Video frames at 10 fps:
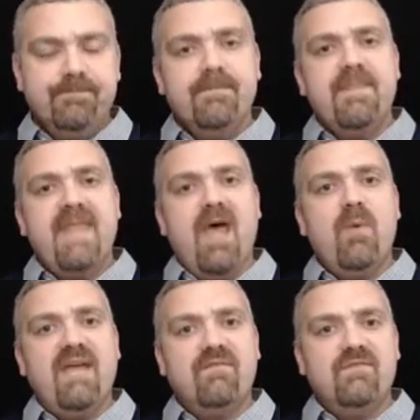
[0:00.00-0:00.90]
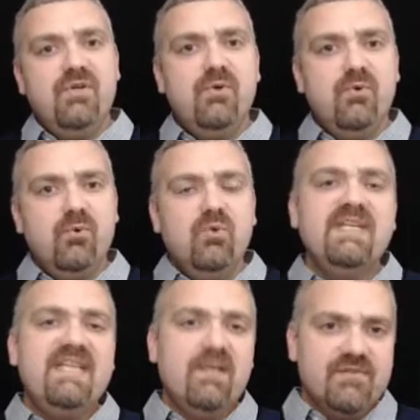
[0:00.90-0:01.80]
Now we have two
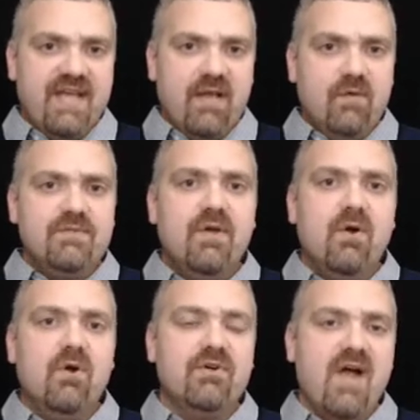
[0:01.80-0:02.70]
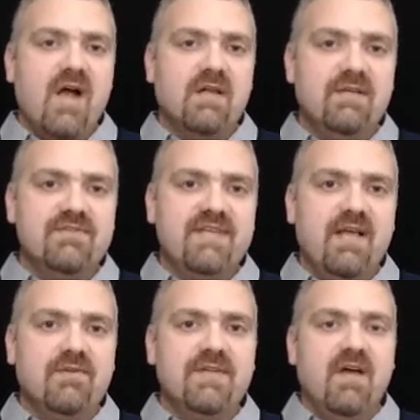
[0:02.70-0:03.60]
glial cells or neuroglial
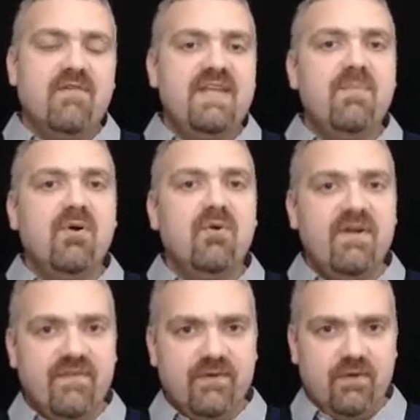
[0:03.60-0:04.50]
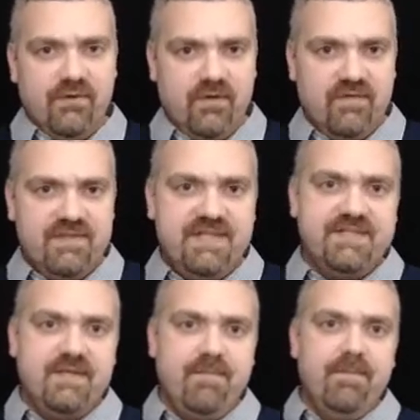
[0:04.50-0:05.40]
cells of the peripheral nervous
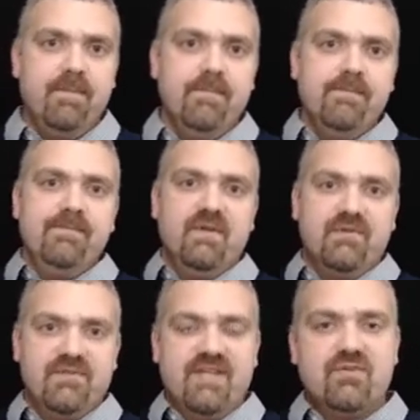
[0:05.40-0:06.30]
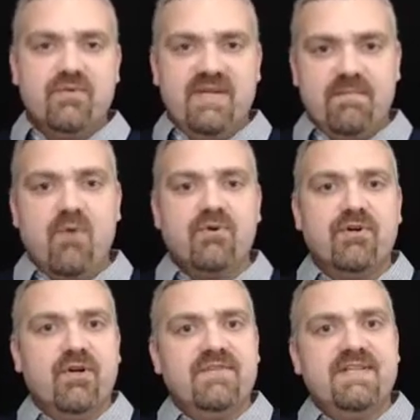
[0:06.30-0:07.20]
system, your sensory and motor
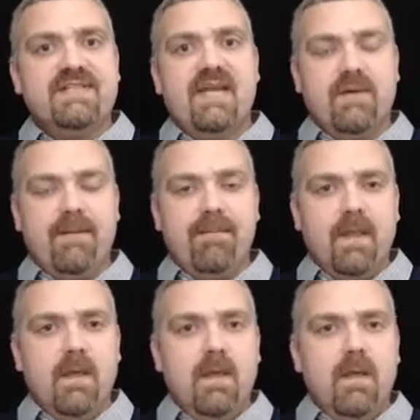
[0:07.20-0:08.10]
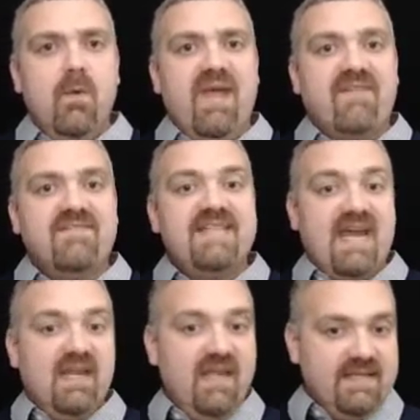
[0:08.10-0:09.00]
nerves, et cetera. We have
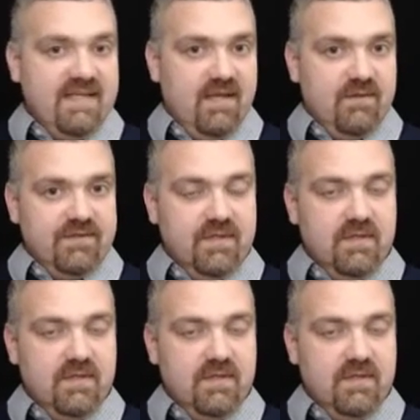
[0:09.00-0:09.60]
satellite cells.